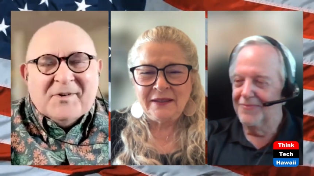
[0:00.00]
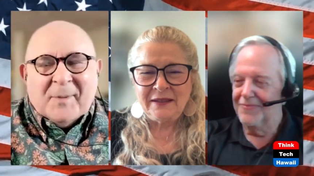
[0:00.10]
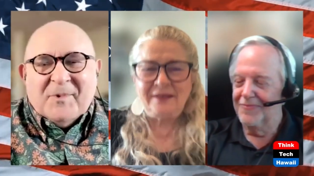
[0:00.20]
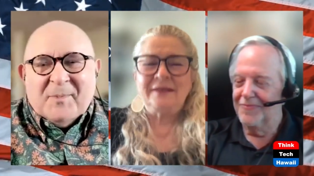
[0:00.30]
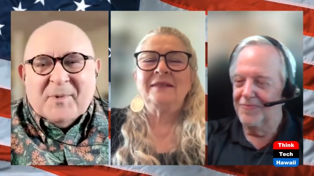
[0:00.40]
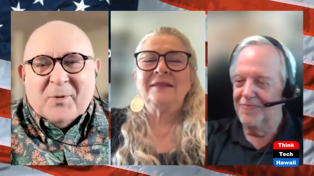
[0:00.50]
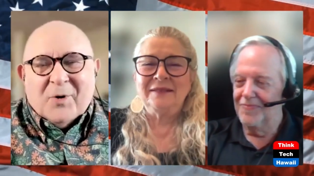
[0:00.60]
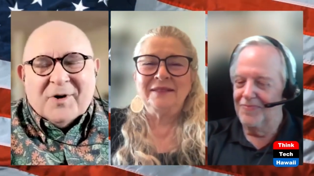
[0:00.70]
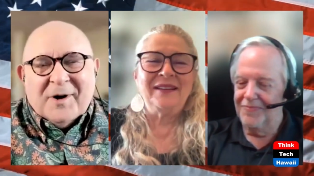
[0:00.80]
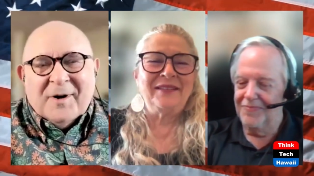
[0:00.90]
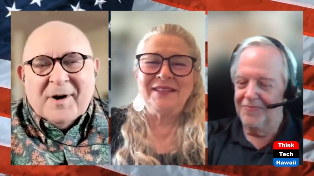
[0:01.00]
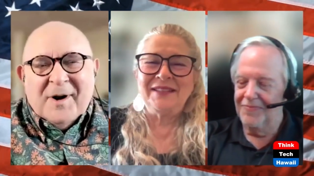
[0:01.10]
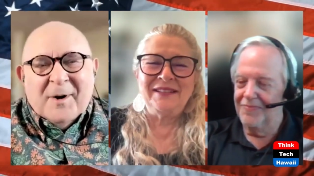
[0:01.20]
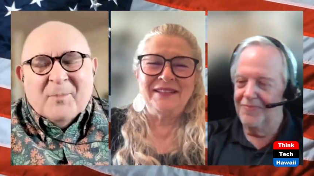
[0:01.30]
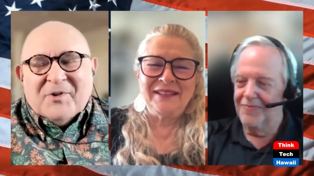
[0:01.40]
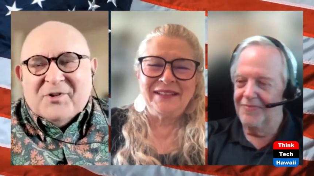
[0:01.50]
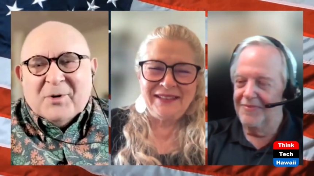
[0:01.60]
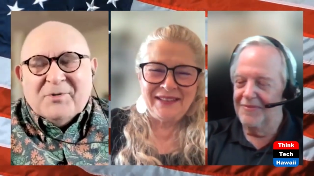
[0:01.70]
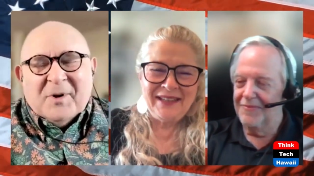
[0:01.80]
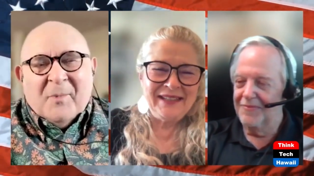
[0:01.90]
Speaker 1: seems to be working. But
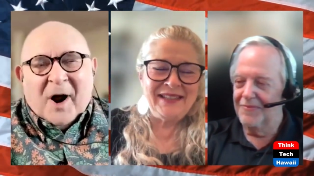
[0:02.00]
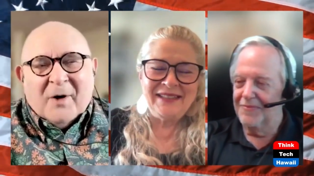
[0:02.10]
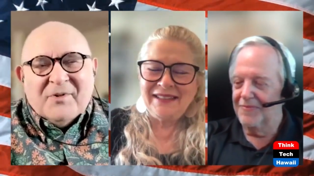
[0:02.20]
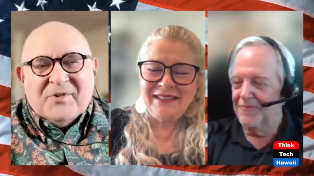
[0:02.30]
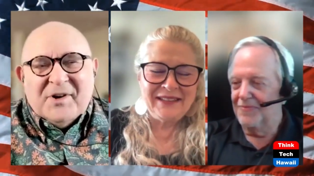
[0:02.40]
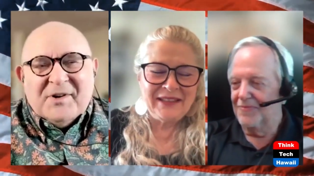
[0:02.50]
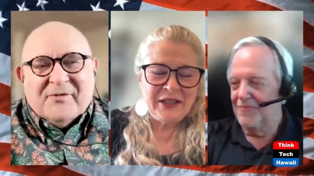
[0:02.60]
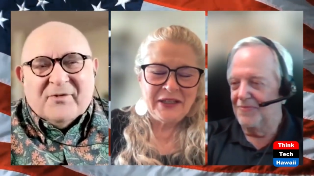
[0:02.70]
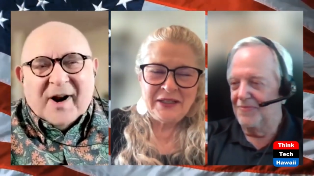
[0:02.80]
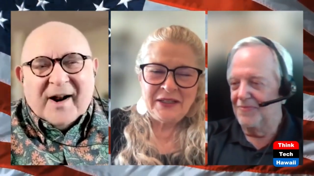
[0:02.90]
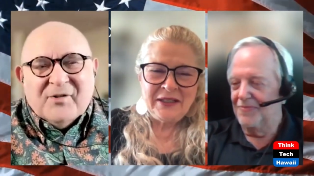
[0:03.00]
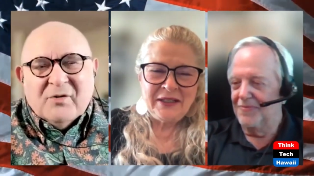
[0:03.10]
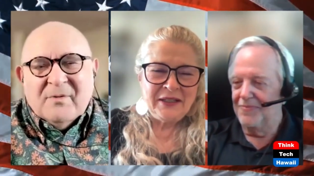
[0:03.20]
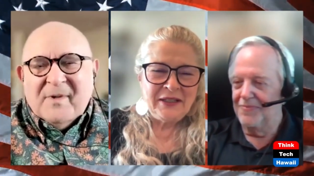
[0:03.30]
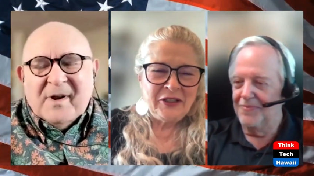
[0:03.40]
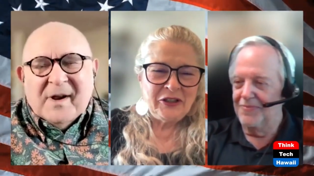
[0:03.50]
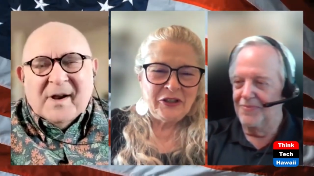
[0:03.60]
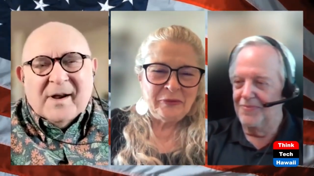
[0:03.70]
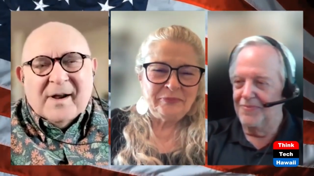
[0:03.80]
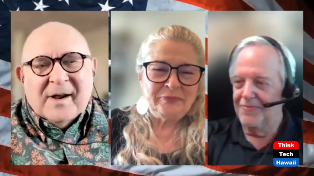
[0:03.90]
democracy is fragile.
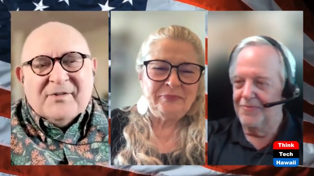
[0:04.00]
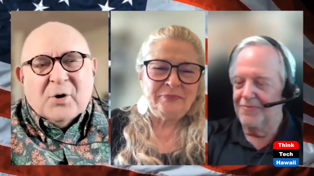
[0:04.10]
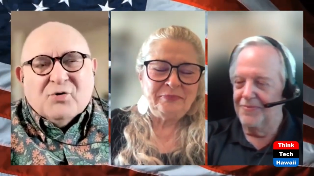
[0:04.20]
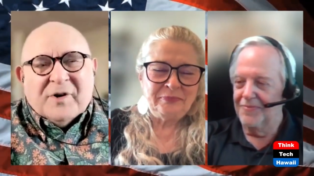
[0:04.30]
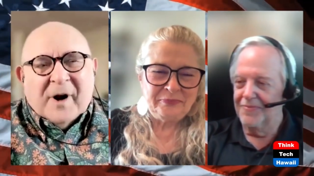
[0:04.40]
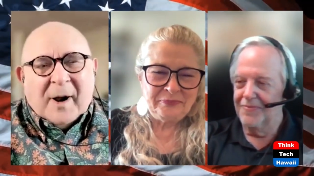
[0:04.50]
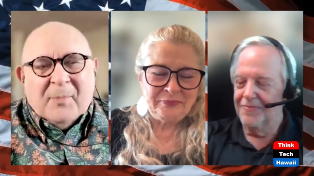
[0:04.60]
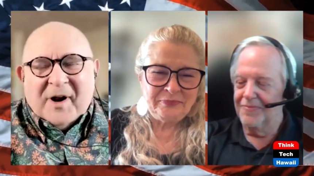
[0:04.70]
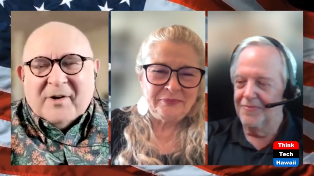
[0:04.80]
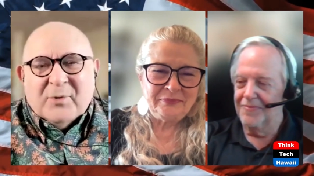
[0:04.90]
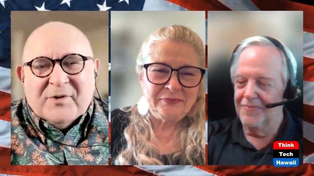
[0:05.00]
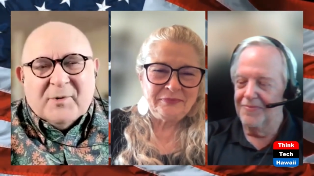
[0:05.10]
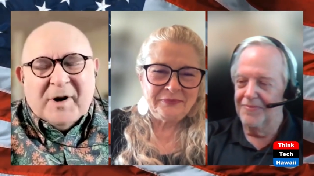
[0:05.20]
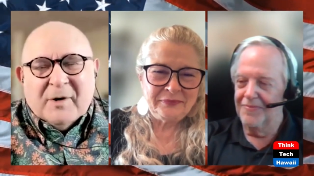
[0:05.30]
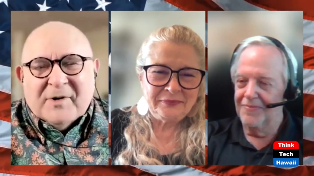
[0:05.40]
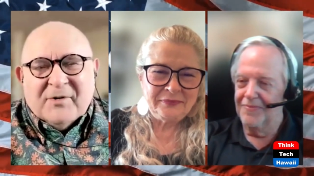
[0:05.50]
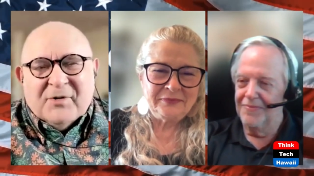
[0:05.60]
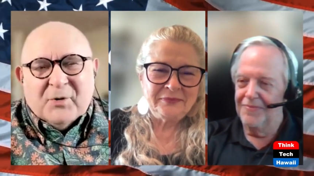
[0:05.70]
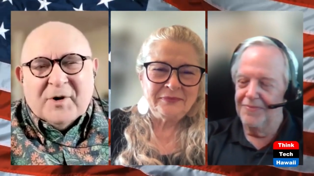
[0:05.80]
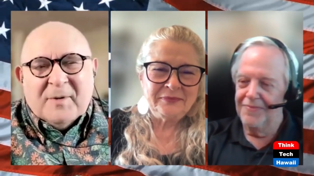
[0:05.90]
A social compact with
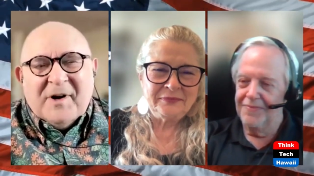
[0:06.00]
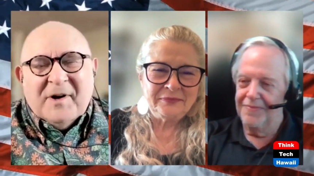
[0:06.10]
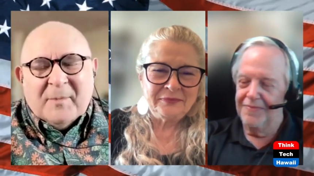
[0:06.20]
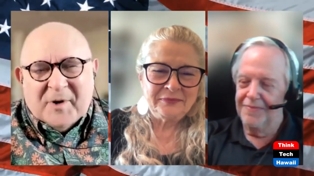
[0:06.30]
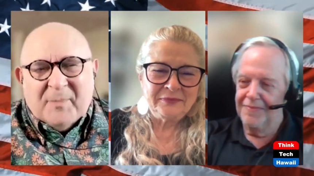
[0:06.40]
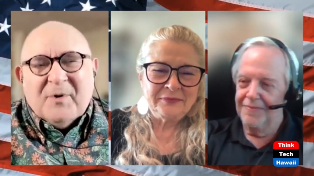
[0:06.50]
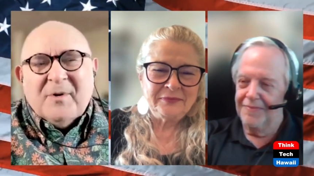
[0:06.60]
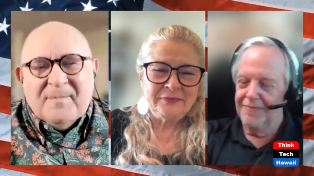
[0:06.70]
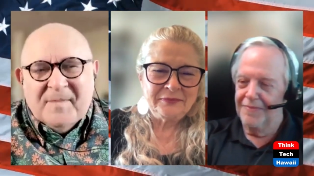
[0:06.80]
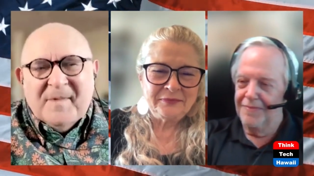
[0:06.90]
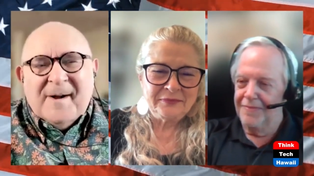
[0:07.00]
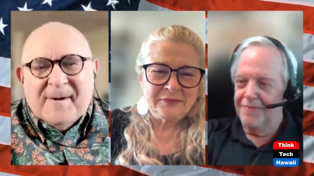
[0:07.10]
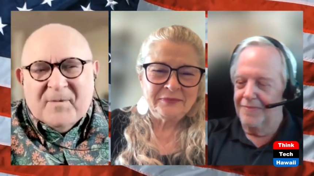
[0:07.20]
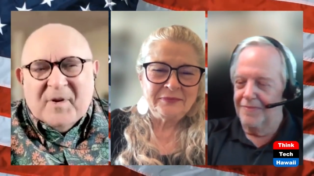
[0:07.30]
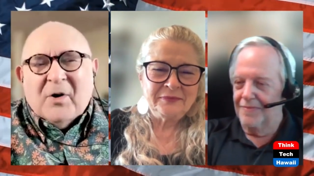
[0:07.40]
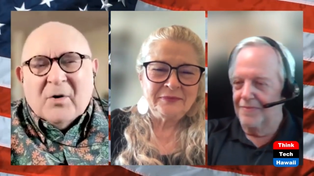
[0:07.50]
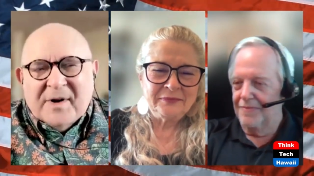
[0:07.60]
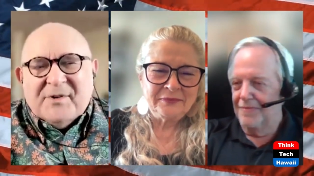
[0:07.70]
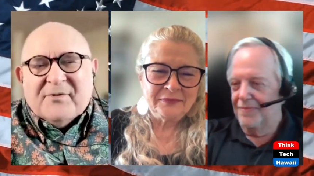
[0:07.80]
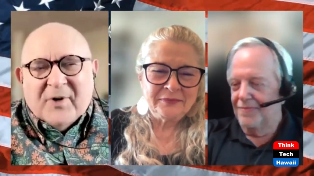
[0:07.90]
330 million people, is